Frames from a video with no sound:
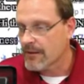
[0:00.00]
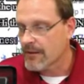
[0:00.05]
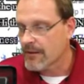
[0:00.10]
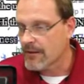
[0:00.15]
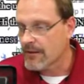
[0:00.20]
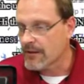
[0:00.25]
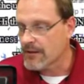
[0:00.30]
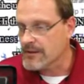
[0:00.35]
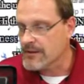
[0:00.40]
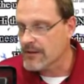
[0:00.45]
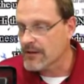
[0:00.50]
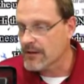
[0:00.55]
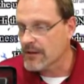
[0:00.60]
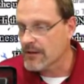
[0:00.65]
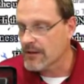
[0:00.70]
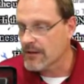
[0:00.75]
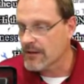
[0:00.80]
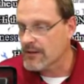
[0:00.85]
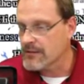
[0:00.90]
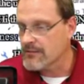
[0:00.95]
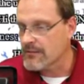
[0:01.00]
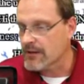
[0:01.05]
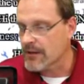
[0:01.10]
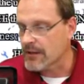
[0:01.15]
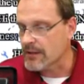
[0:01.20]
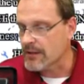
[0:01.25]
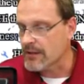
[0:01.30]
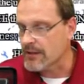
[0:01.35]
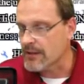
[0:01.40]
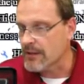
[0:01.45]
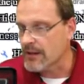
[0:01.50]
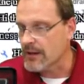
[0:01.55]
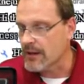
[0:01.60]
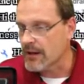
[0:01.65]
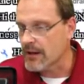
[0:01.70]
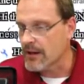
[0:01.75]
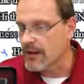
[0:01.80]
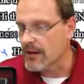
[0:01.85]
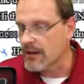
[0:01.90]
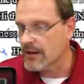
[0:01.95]
There's there it is right
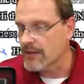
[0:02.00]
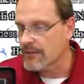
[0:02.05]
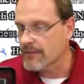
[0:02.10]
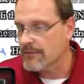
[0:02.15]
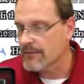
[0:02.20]
there.